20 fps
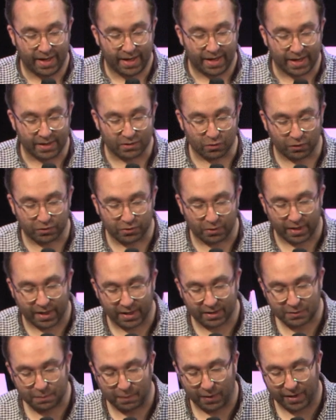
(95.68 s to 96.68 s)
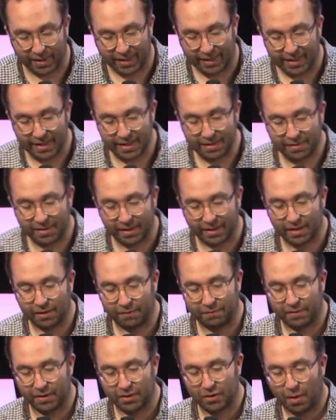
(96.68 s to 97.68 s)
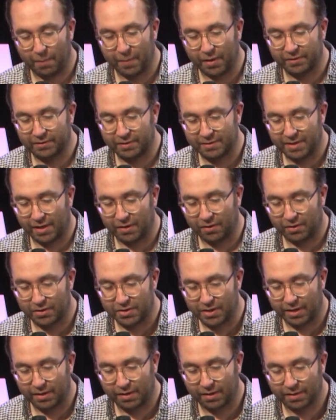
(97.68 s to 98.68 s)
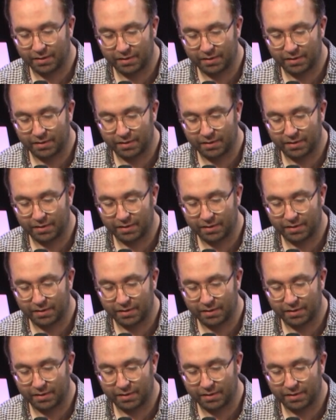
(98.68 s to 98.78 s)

He's also an expert in lean thinking for e-commerce and technology.